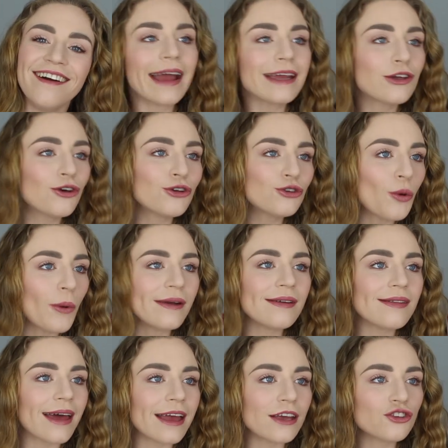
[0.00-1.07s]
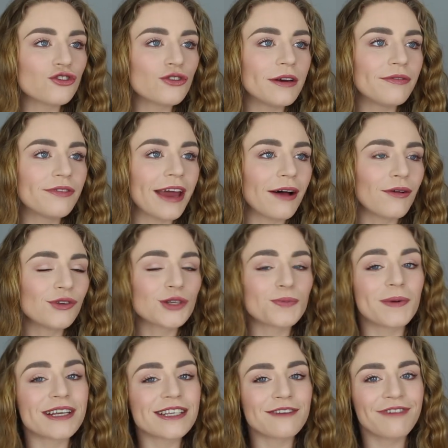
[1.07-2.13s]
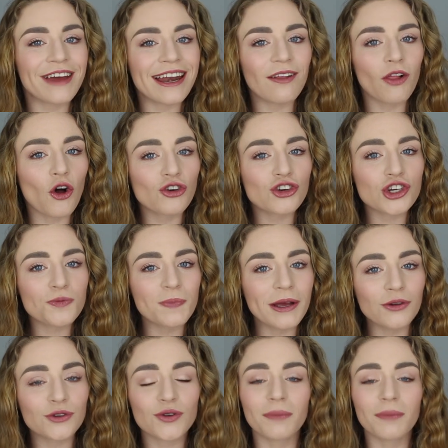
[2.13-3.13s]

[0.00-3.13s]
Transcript: I could go into the history of kilts, but it's a very long spiel,